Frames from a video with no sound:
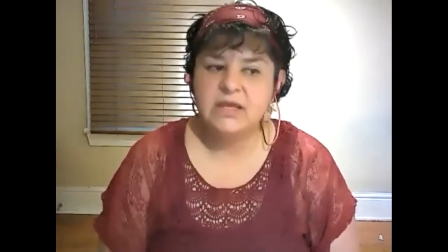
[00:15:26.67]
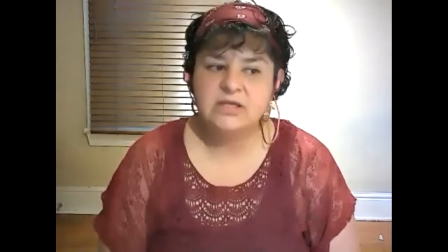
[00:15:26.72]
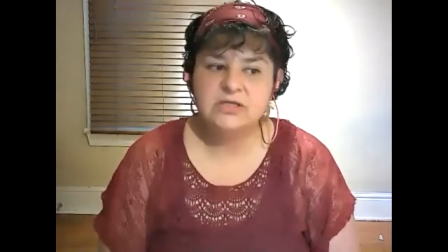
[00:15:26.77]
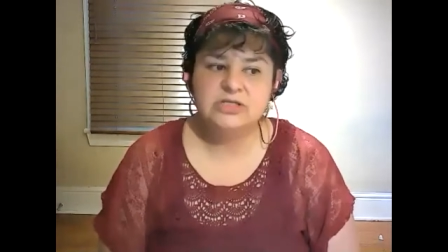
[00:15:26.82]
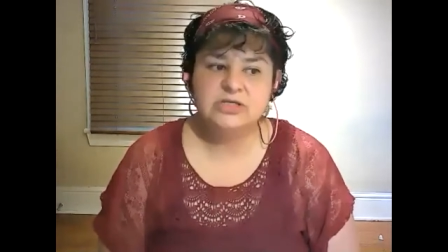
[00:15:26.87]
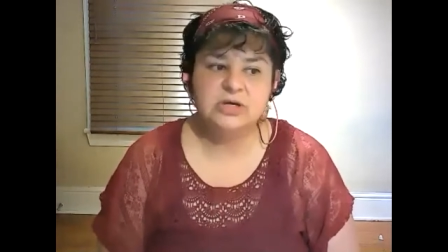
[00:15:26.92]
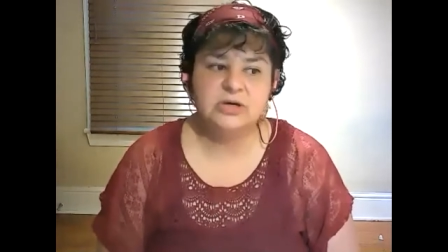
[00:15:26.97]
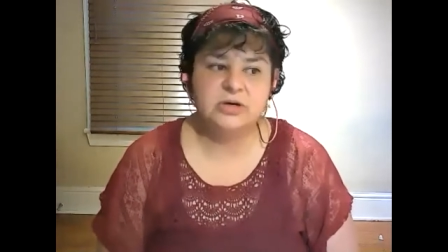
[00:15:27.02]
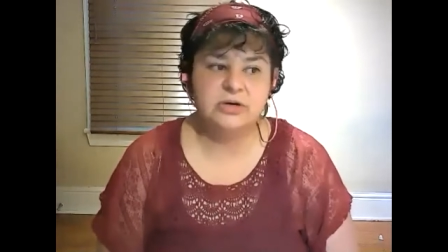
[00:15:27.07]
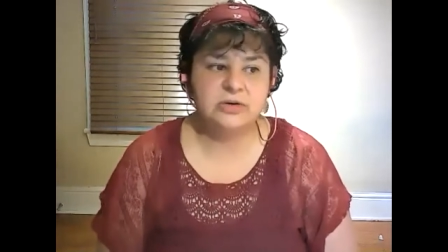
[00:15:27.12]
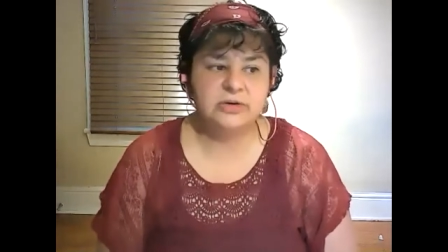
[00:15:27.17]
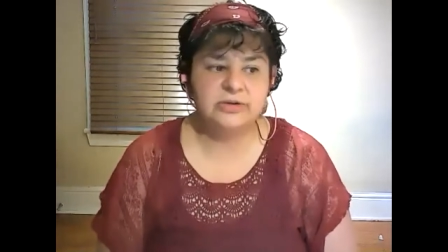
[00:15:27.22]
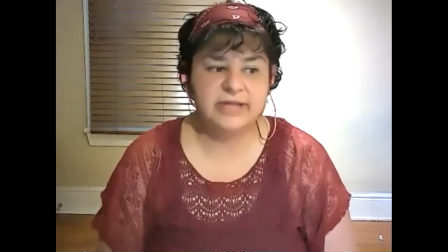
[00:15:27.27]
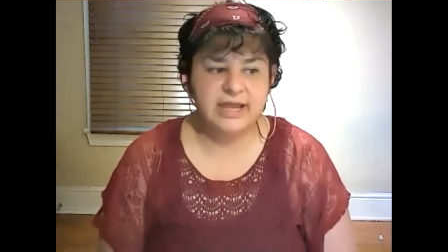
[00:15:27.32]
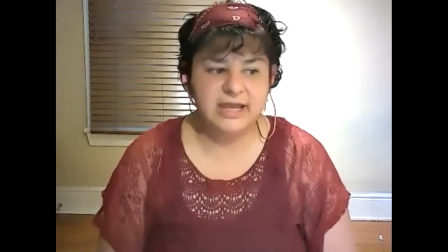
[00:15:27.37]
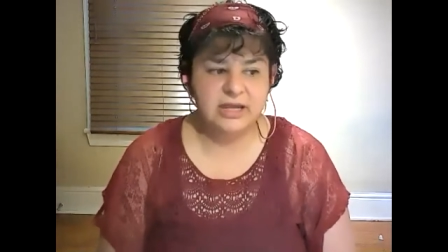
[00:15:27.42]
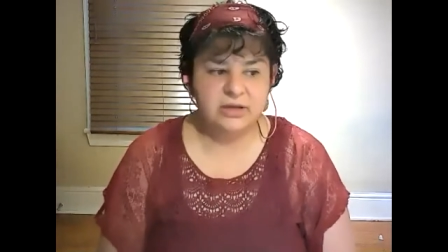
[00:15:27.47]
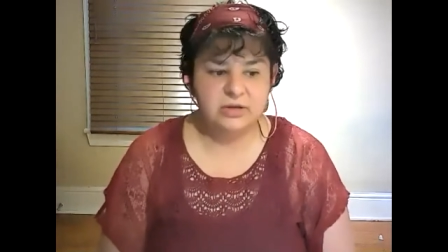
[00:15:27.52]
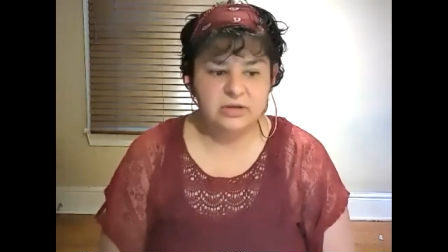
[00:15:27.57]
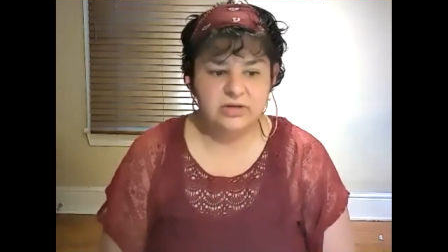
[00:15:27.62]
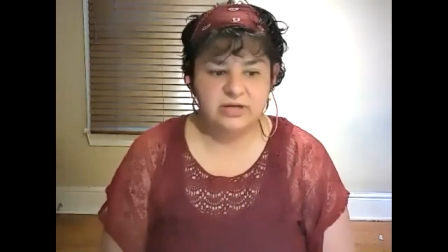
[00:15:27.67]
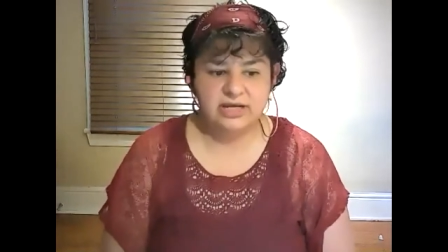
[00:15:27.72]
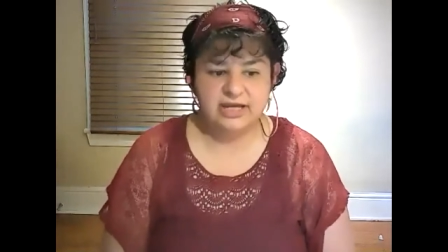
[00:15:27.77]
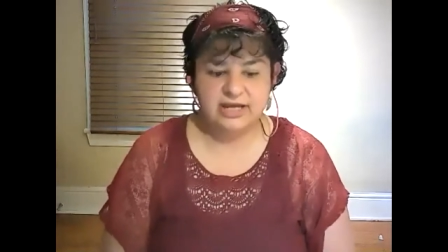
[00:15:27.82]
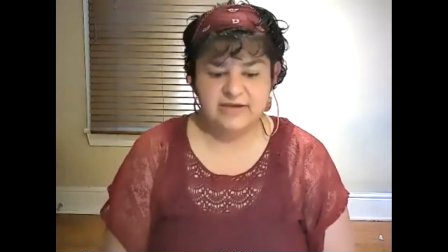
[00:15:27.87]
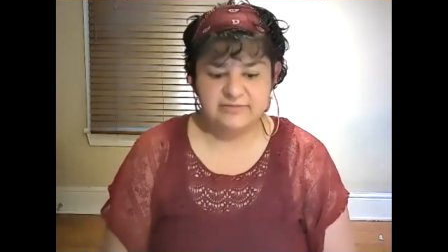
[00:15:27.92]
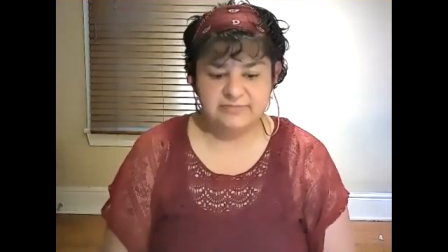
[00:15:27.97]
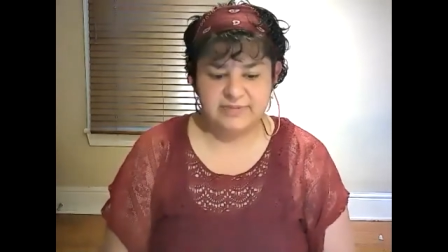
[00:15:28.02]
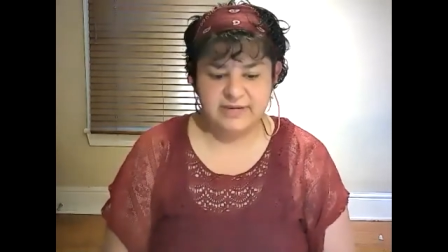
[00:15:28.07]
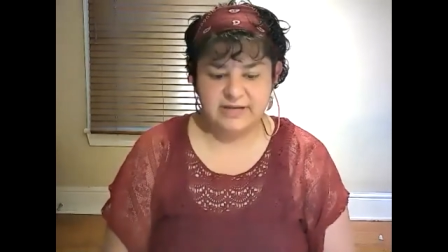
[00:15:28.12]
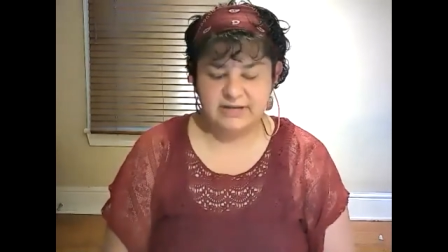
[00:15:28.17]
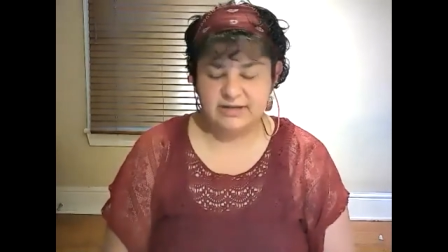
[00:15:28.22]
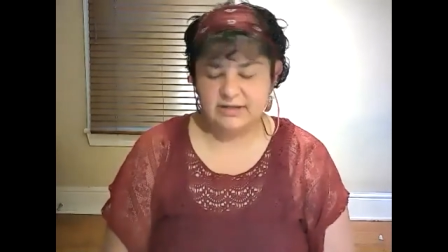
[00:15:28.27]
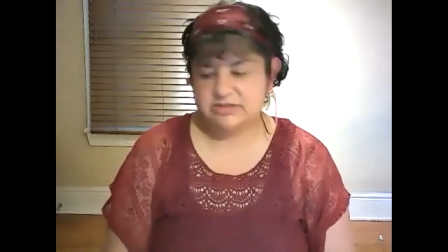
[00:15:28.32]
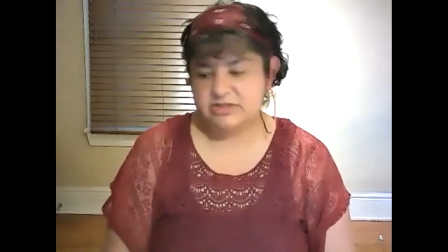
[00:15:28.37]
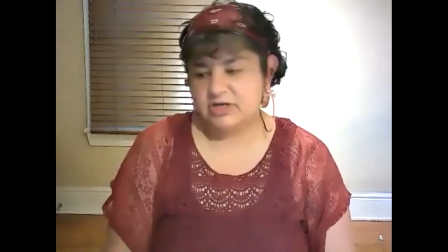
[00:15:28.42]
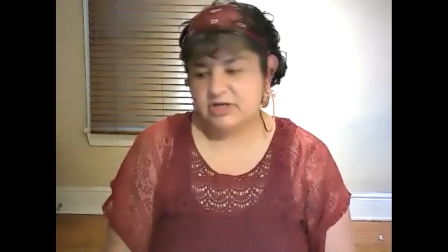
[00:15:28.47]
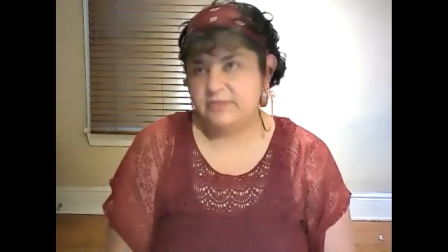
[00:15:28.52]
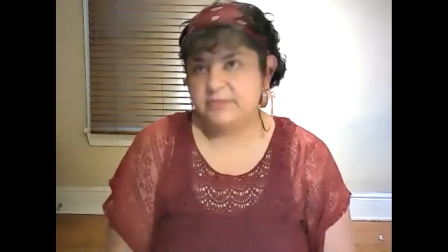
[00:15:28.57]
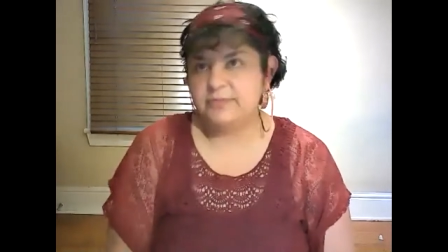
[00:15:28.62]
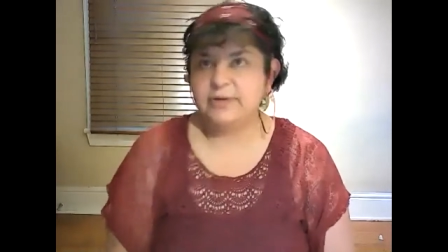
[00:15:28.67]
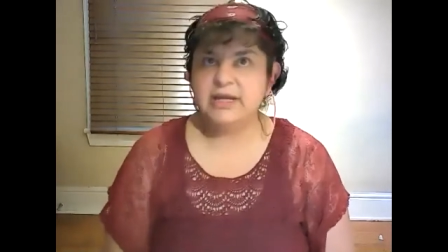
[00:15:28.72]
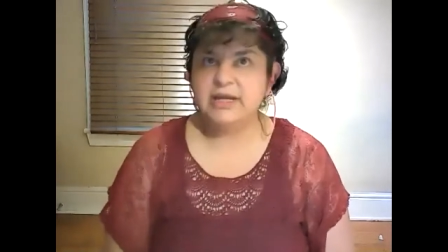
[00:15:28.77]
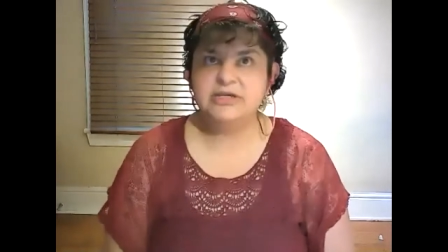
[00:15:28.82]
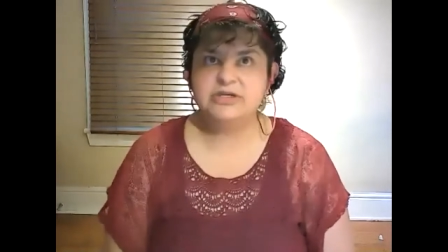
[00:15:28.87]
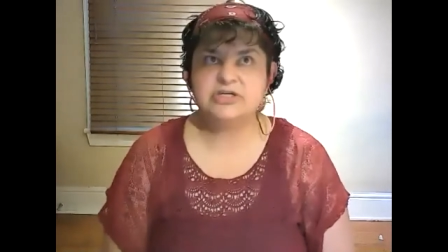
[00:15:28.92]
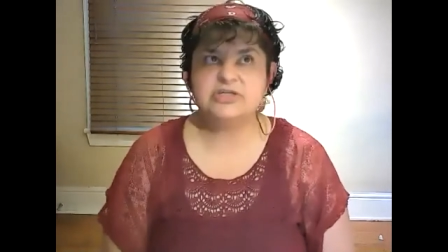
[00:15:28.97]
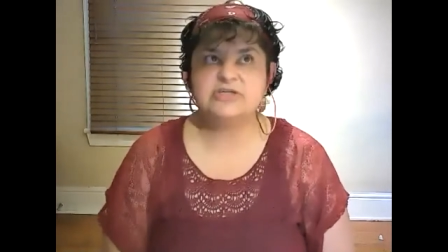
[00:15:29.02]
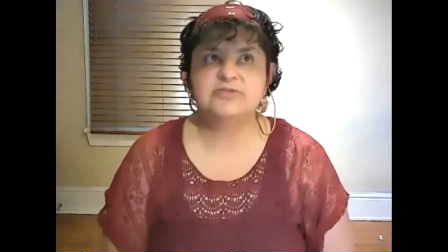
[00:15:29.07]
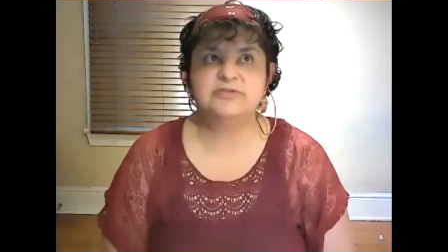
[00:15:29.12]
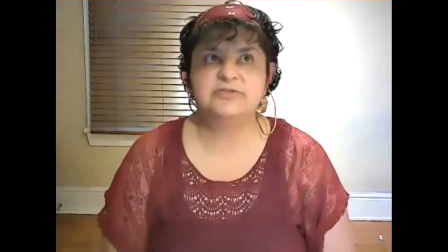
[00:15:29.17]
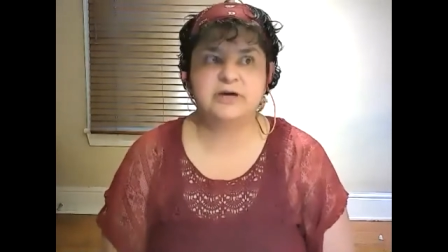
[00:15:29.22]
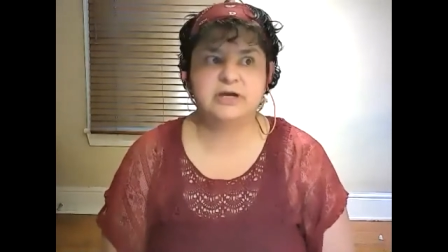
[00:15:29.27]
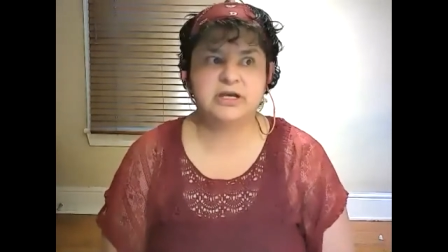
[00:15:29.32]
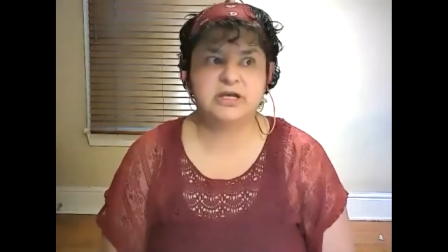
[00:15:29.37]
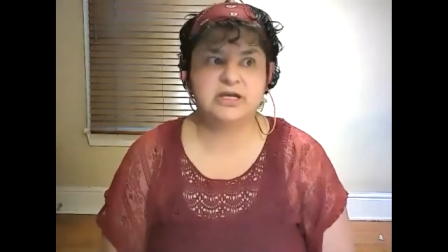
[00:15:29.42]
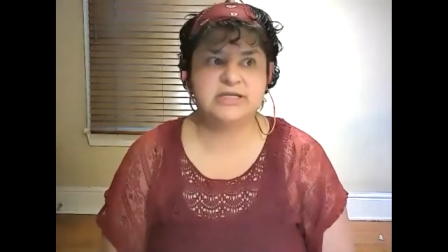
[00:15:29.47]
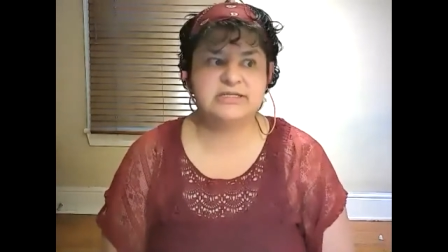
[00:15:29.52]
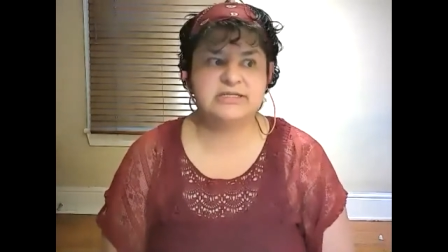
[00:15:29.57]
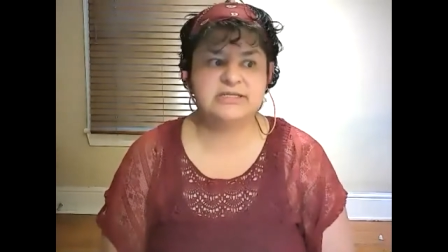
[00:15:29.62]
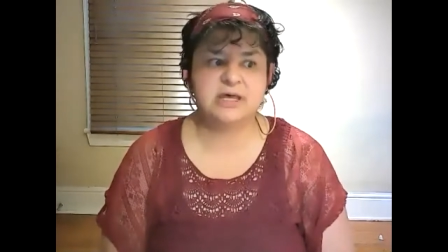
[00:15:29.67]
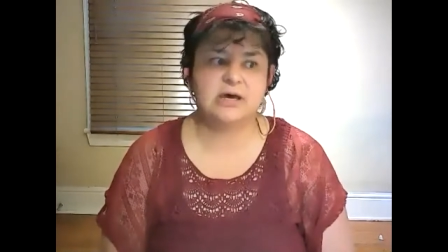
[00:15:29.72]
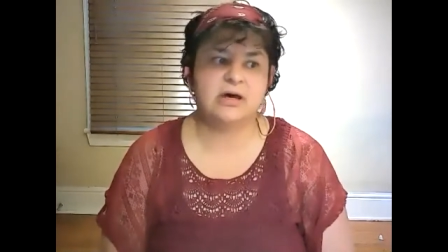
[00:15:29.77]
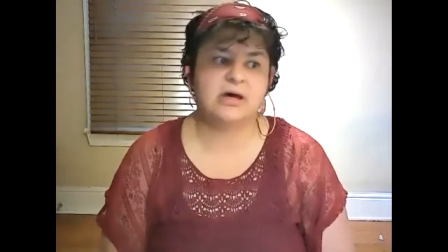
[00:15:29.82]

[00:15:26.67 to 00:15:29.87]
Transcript: So they could have been, so we just focus